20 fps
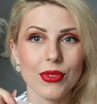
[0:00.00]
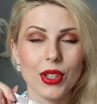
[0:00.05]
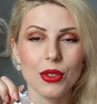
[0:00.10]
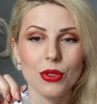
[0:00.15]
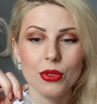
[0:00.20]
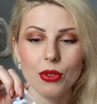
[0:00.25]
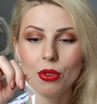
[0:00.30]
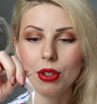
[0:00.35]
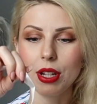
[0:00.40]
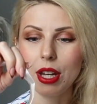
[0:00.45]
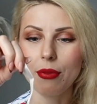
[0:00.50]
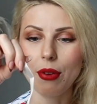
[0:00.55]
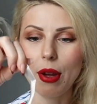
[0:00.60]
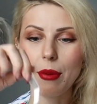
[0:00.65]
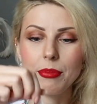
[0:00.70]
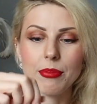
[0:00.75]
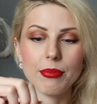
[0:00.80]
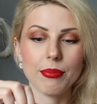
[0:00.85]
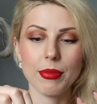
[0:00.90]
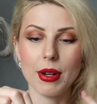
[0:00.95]
Sorry if
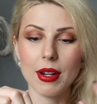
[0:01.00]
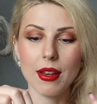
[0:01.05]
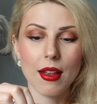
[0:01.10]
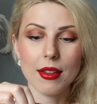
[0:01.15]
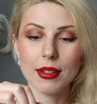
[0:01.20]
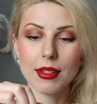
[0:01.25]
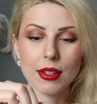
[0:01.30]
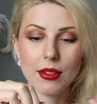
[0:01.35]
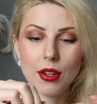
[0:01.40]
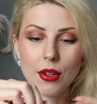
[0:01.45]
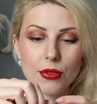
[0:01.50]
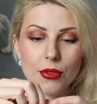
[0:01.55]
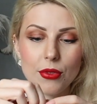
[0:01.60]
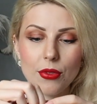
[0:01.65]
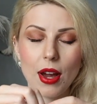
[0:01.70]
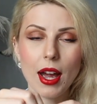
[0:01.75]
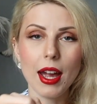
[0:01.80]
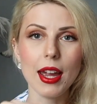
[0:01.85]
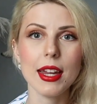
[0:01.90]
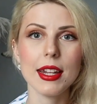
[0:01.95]
I'm pronouncing it
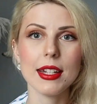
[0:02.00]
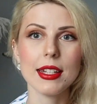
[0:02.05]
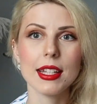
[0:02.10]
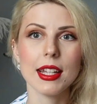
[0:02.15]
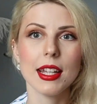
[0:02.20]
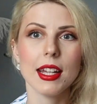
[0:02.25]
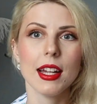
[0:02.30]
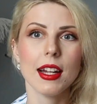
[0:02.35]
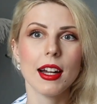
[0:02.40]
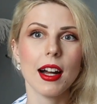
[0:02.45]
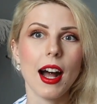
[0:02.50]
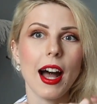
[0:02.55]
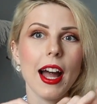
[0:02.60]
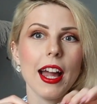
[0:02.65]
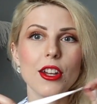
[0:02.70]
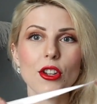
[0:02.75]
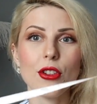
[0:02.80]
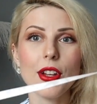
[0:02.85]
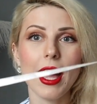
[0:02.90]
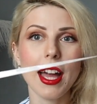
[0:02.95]
right.
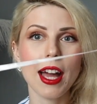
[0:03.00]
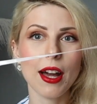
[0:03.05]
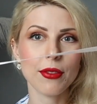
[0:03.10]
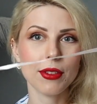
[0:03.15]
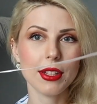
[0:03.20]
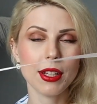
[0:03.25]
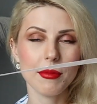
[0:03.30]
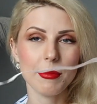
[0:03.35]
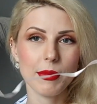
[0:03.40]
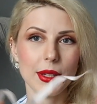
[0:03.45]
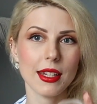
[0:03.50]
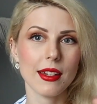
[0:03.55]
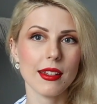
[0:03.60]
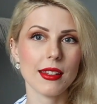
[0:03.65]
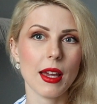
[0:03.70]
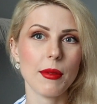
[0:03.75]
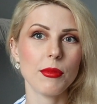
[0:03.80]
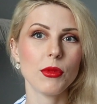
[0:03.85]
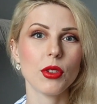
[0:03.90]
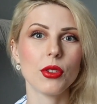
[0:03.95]
I don't have them because
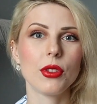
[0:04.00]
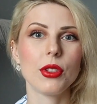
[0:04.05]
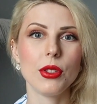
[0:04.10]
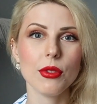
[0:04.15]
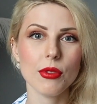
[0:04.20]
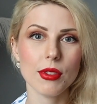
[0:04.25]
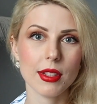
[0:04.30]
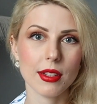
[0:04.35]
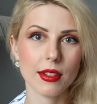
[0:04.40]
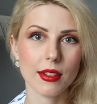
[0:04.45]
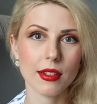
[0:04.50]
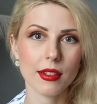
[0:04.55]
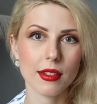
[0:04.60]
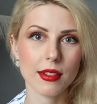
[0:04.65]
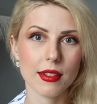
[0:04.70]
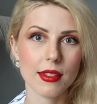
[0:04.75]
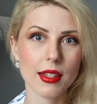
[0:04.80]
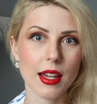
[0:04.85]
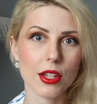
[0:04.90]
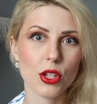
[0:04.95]
I'm not using
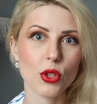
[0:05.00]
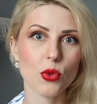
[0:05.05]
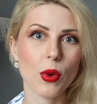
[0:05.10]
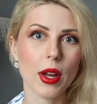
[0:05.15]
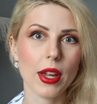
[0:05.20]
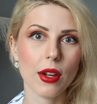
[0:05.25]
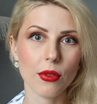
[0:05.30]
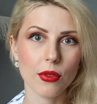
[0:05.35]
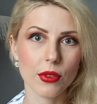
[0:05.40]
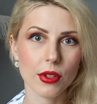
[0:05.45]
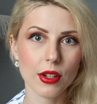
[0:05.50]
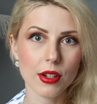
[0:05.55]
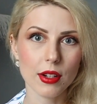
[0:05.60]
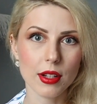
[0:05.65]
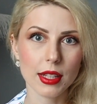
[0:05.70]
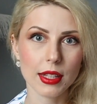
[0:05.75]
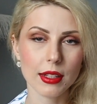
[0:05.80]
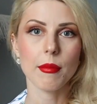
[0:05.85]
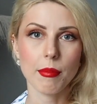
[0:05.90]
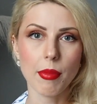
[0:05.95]
such way of
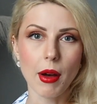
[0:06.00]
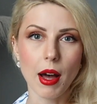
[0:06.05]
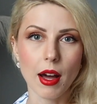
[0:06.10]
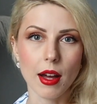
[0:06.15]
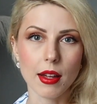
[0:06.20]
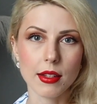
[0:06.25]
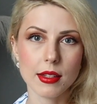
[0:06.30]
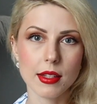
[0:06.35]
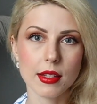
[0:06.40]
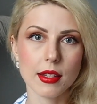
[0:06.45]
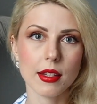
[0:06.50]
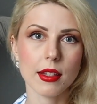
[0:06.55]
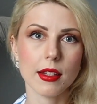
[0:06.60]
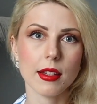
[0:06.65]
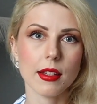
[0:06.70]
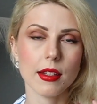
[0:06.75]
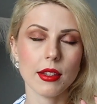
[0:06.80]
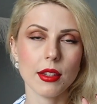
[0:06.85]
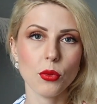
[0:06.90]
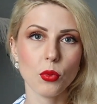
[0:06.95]
curling, but
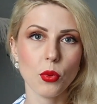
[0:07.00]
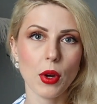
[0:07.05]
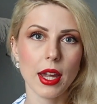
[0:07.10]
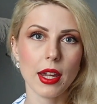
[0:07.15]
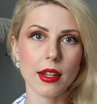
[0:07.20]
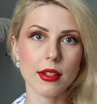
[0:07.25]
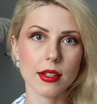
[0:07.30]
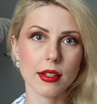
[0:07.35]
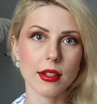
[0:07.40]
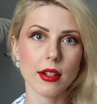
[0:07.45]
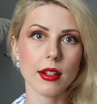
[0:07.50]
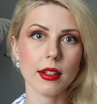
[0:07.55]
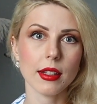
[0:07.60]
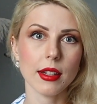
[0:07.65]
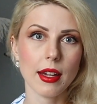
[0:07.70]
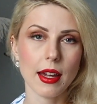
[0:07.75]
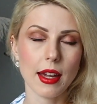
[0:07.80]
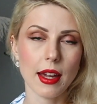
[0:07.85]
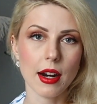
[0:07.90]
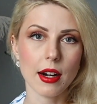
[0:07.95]
the way to curl
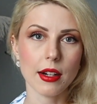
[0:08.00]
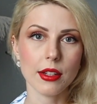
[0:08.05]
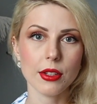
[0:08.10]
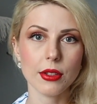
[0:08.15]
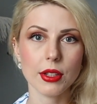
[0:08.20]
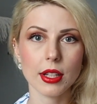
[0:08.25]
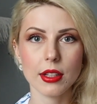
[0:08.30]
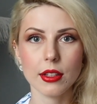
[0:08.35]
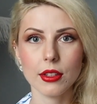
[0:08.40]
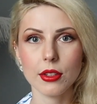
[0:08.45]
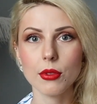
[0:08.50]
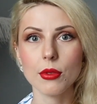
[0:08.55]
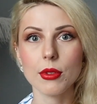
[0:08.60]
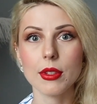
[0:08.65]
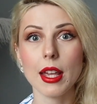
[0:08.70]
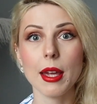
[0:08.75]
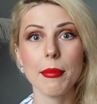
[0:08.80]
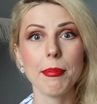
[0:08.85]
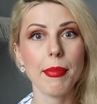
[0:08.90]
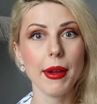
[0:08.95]
your hair, you can
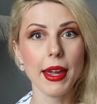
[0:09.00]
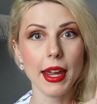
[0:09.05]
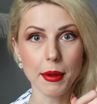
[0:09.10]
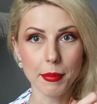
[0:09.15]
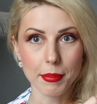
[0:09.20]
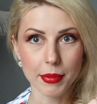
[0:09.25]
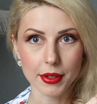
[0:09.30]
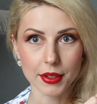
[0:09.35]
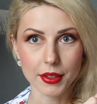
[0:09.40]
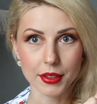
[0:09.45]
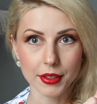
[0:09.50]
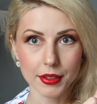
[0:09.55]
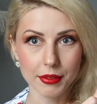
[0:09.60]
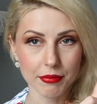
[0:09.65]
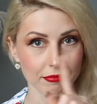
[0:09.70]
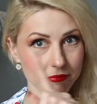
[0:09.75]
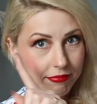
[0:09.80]
use a paper.